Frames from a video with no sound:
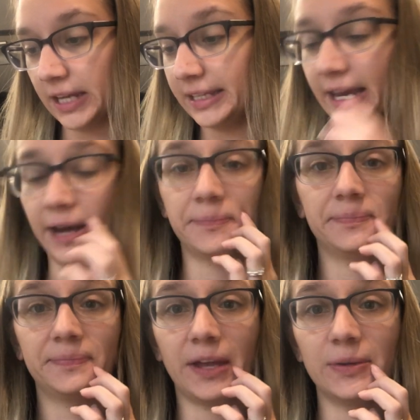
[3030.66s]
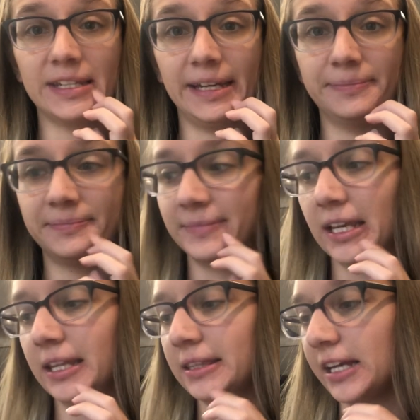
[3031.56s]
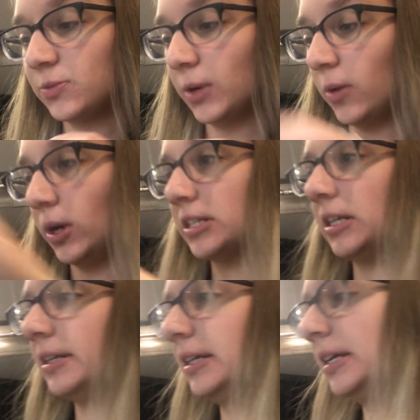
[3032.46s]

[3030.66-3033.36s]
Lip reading: Yeah, that was it. That's what I worked on.